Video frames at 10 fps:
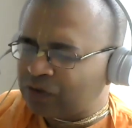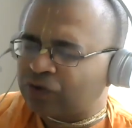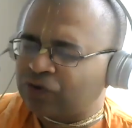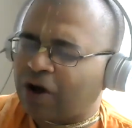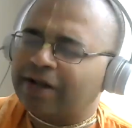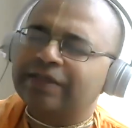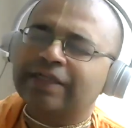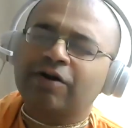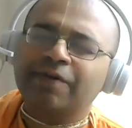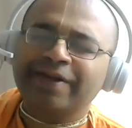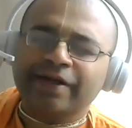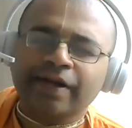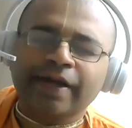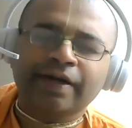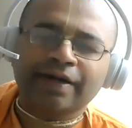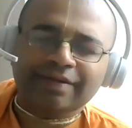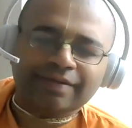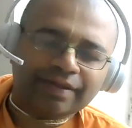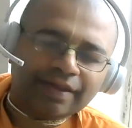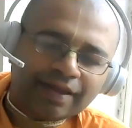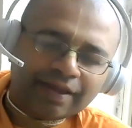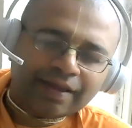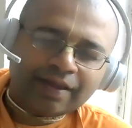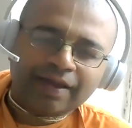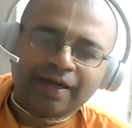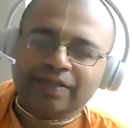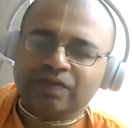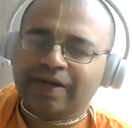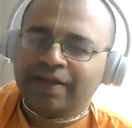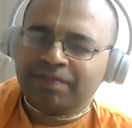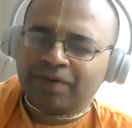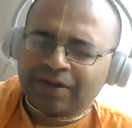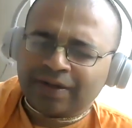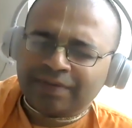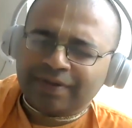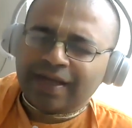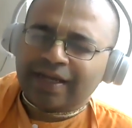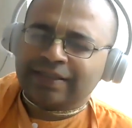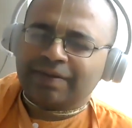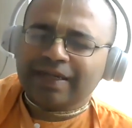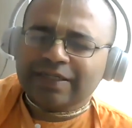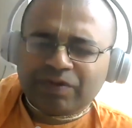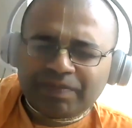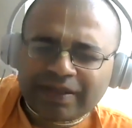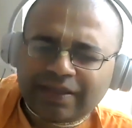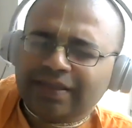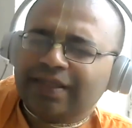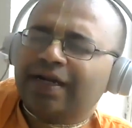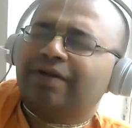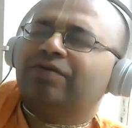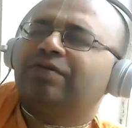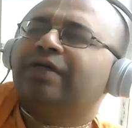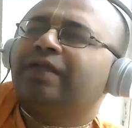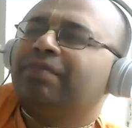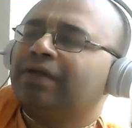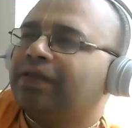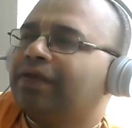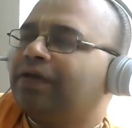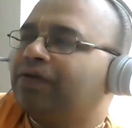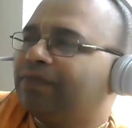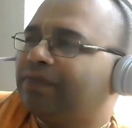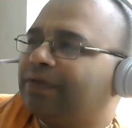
so knowledge cannot be neglected it is very important sometimes we may think that oh in bhakti you know